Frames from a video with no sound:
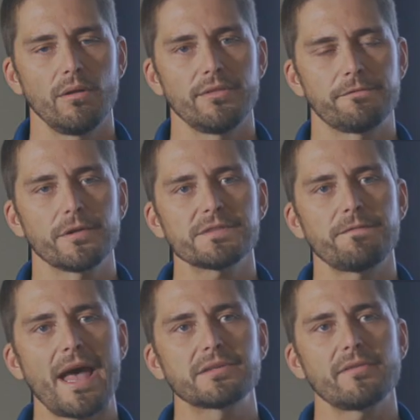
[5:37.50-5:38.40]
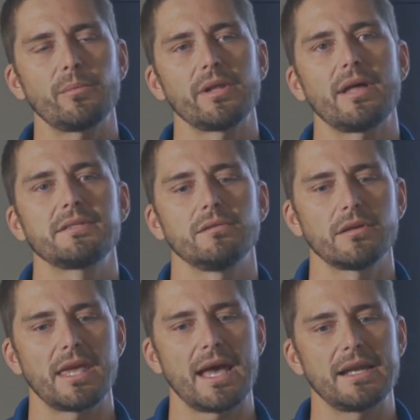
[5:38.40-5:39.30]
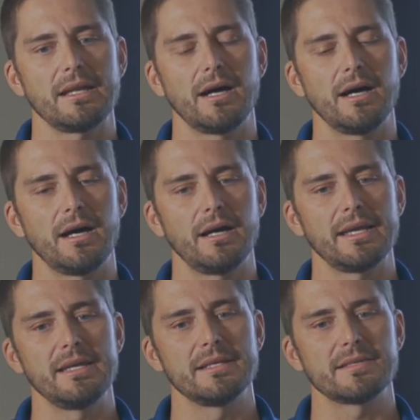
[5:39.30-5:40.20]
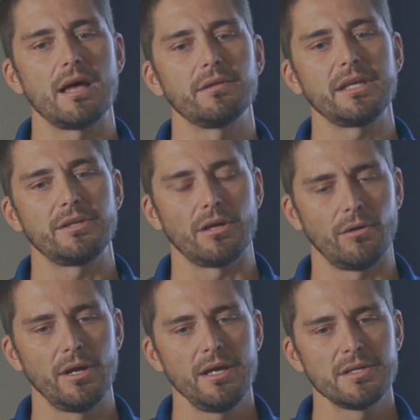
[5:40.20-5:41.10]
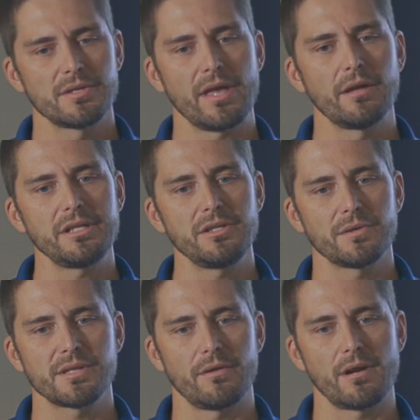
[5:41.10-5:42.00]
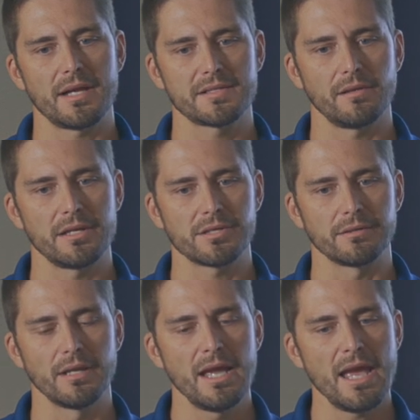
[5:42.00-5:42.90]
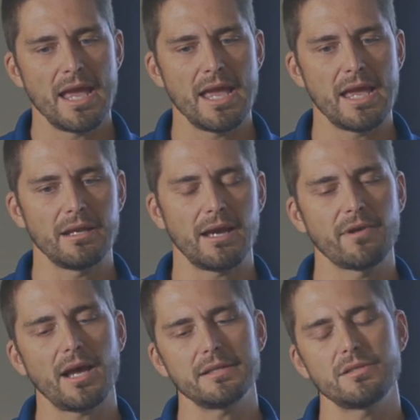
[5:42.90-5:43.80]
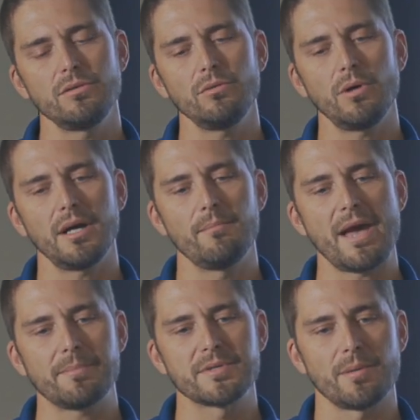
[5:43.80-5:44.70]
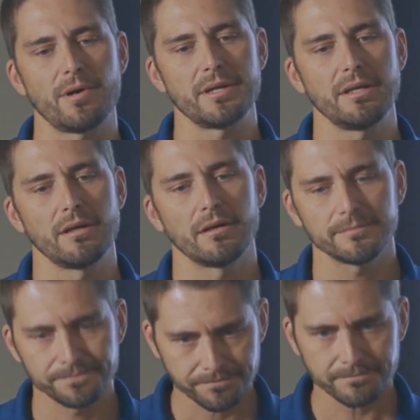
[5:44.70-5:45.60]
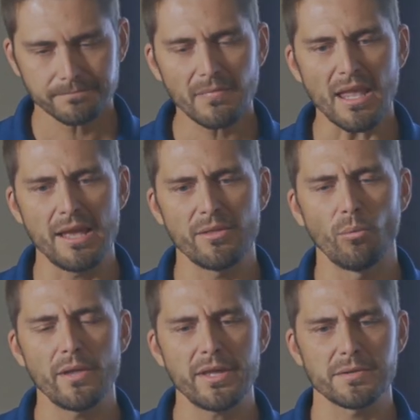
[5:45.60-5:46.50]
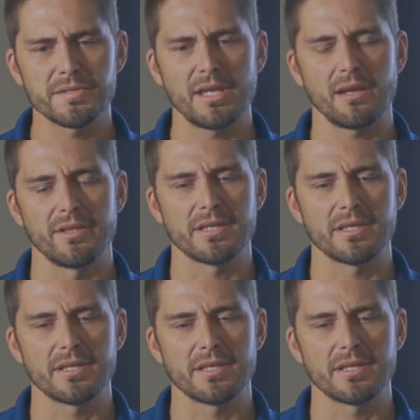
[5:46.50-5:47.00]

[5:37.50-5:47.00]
The first factor that we like to look at uh, is El Nino, so the El Nino Southern Oscillation. And I've got two uh, maps up on here, and the one that you're seeing on the